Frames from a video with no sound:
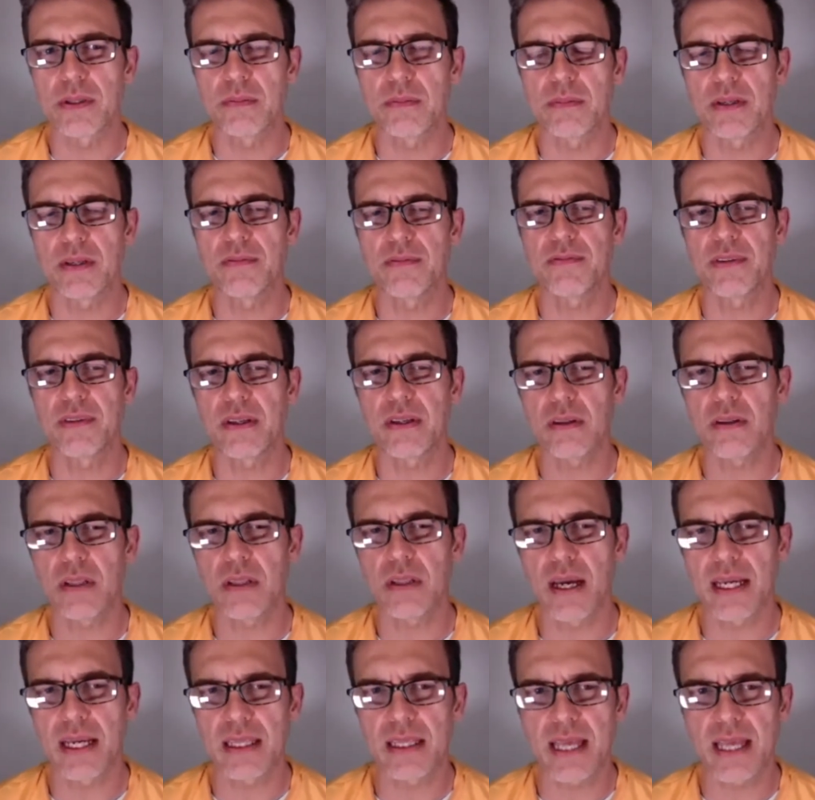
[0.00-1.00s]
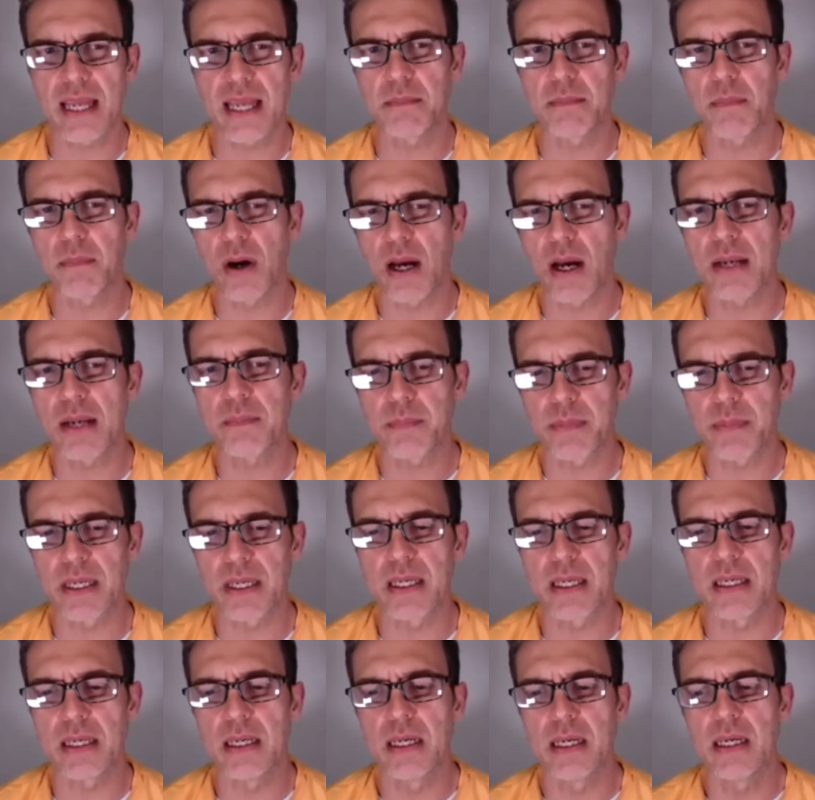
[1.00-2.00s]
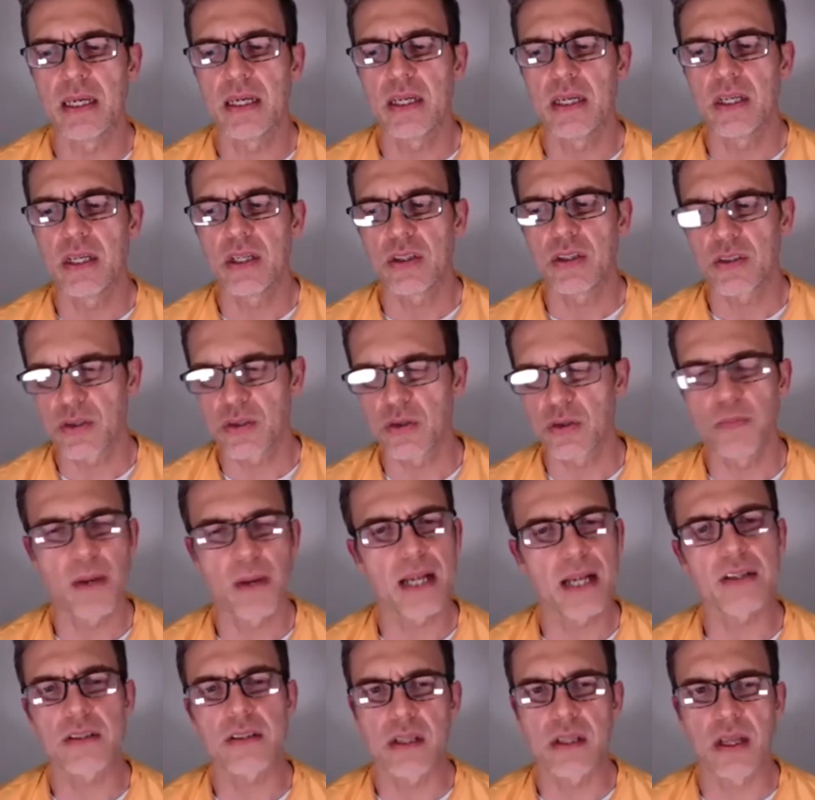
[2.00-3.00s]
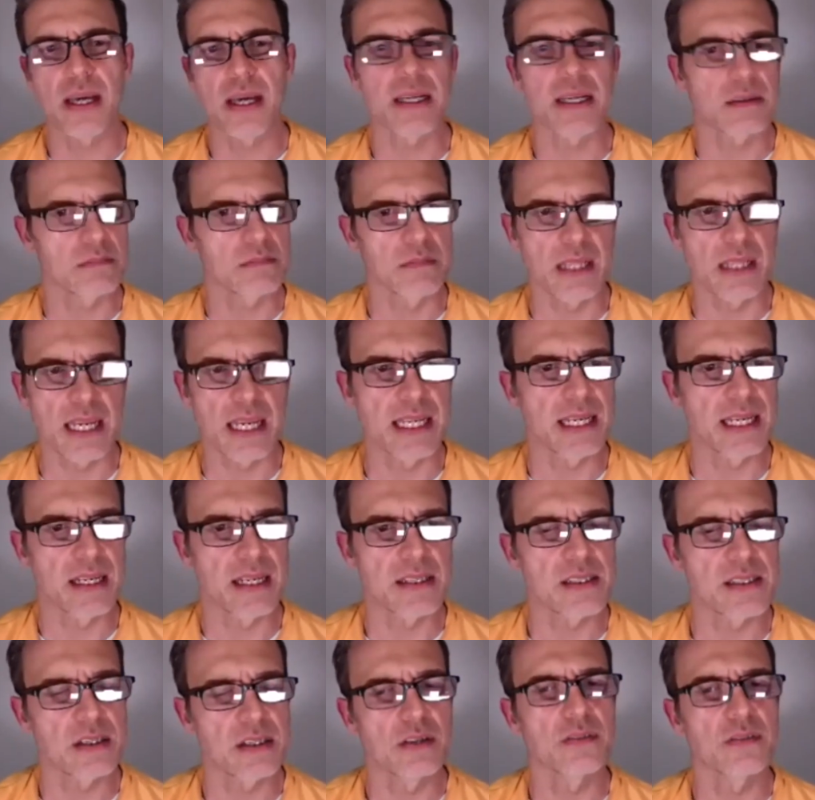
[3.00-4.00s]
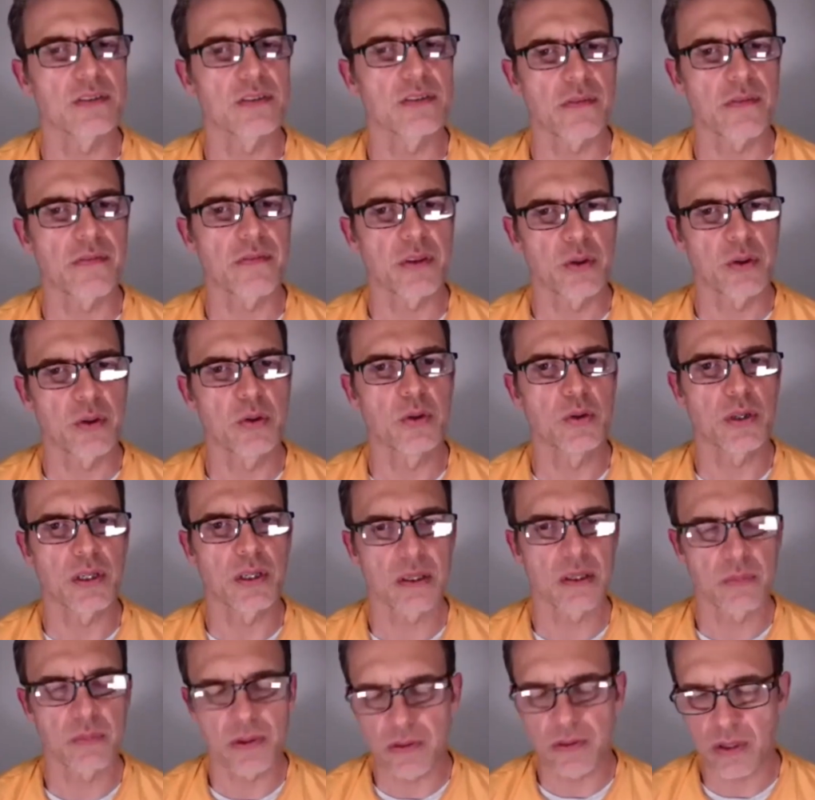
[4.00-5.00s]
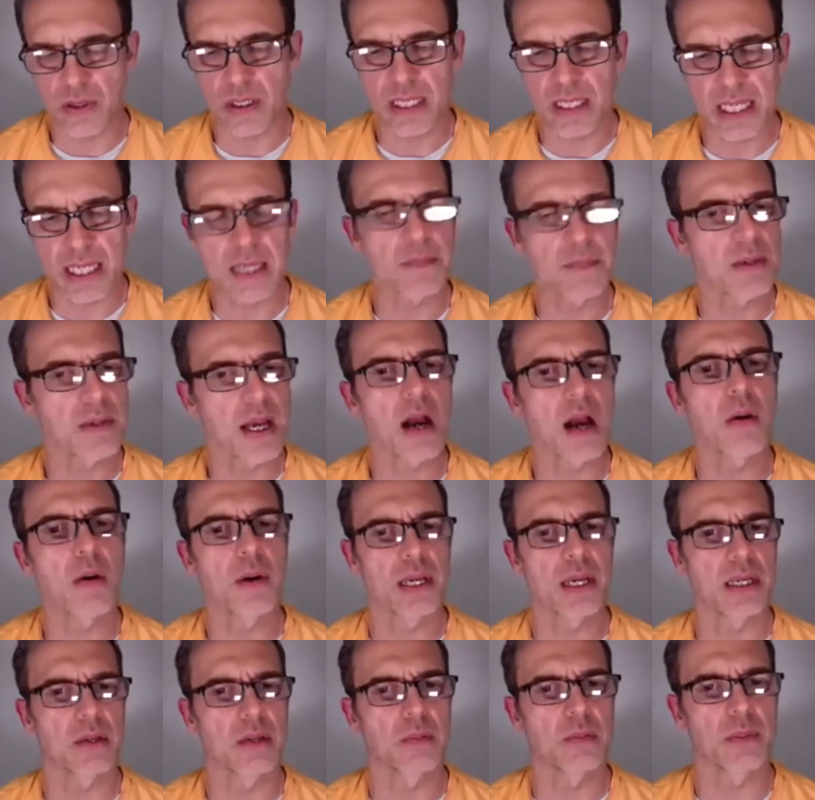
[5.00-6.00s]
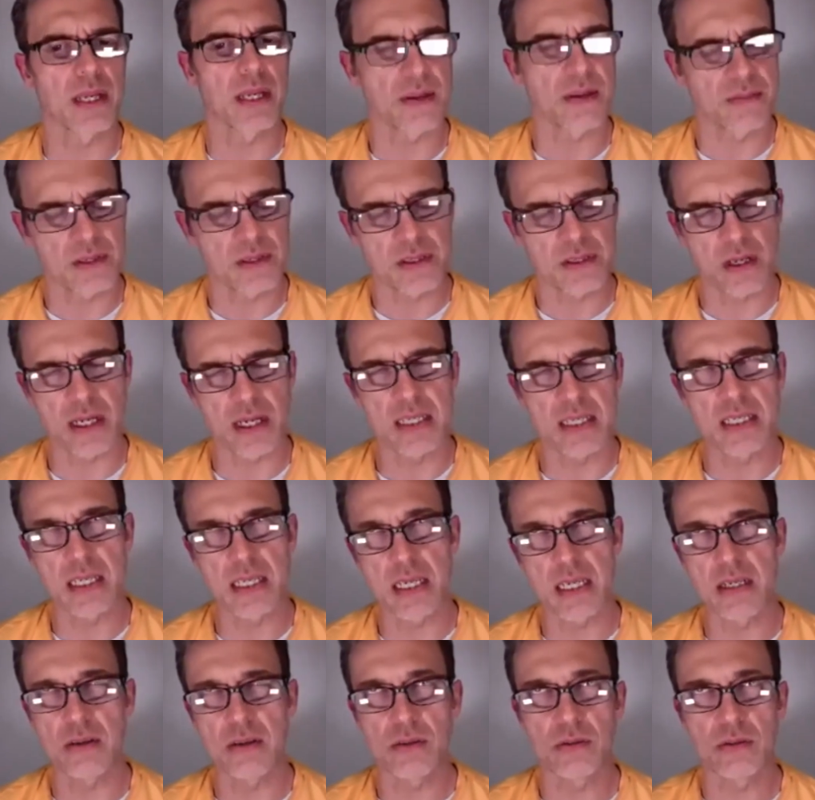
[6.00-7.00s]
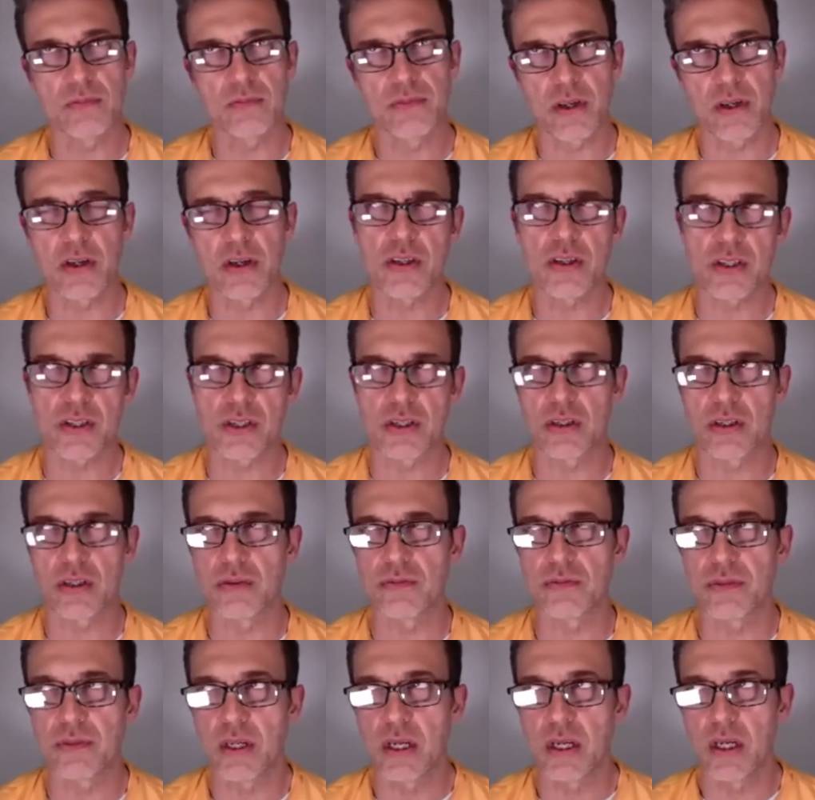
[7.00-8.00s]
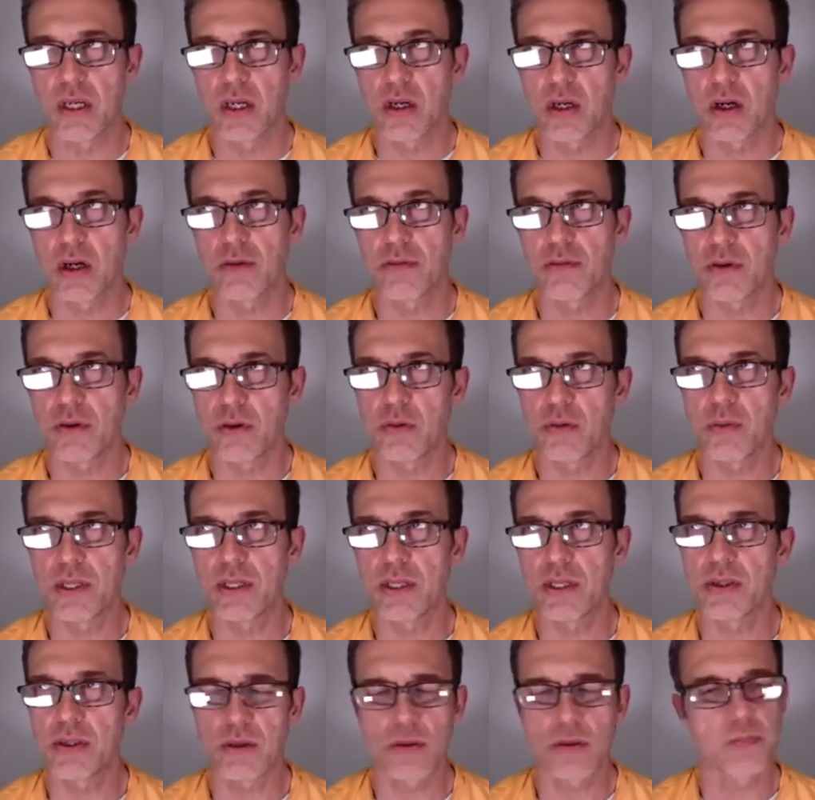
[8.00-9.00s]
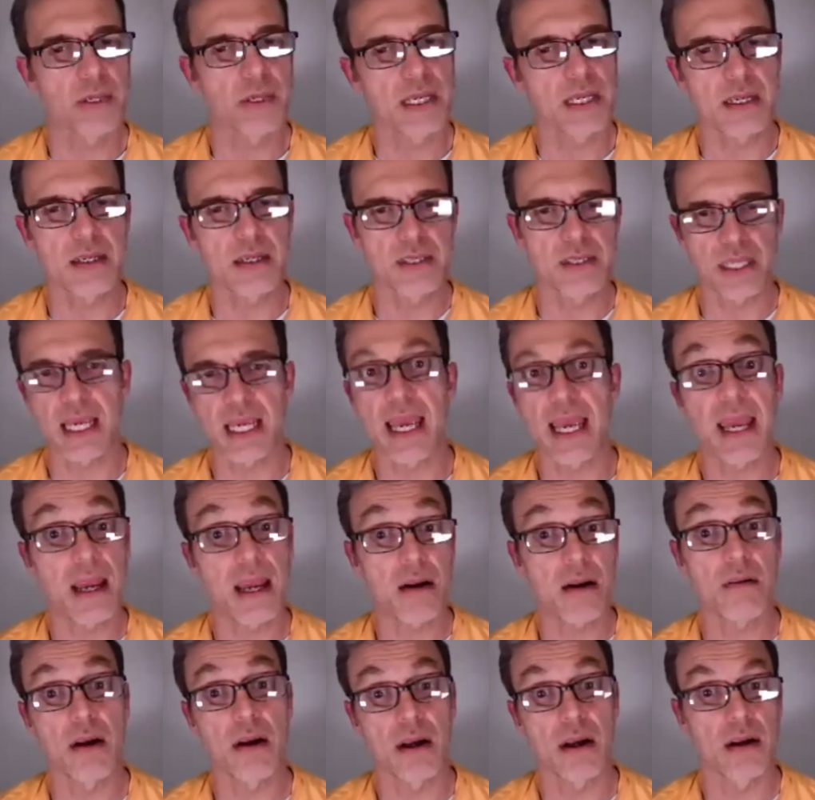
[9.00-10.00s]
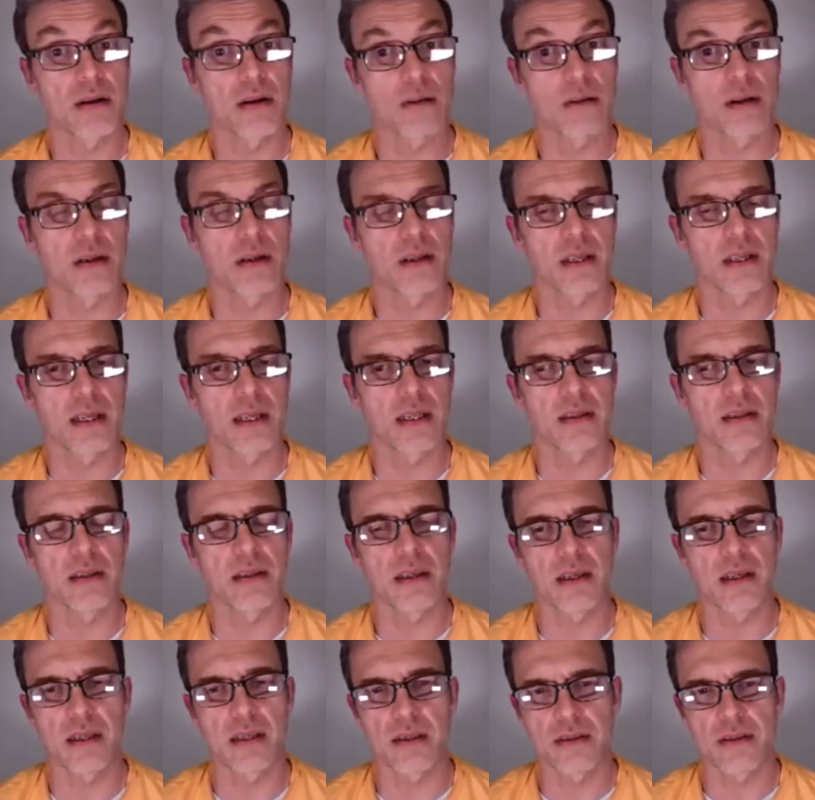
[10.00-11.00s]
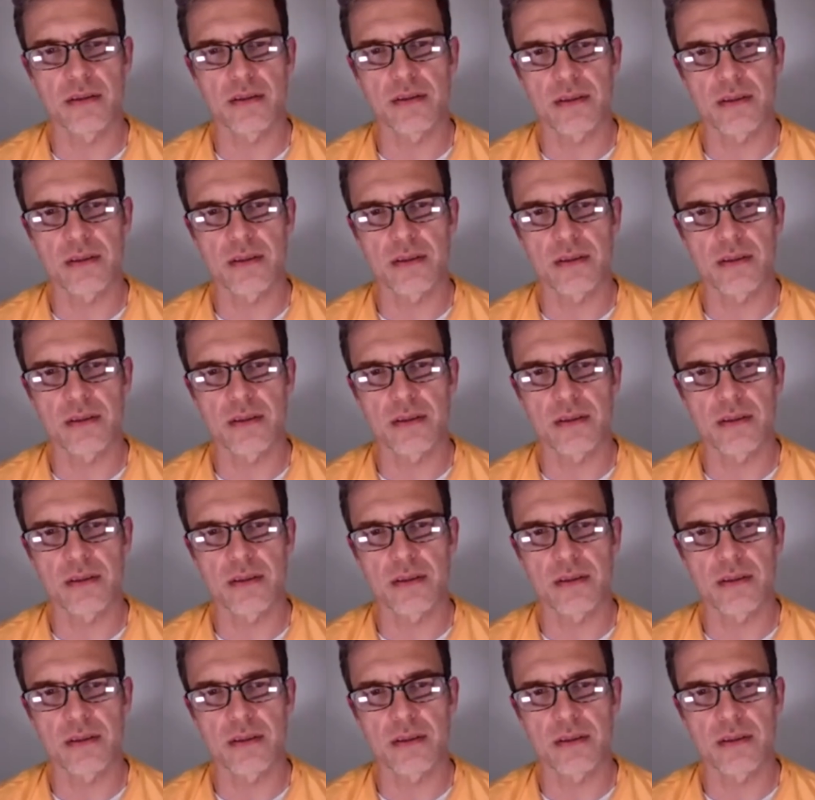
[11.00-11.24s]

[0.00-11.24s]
We feel like that might be too much, like letting ourselves off the hook, and we've got to keep going, and we have this ideal version of who we should be as a carer, and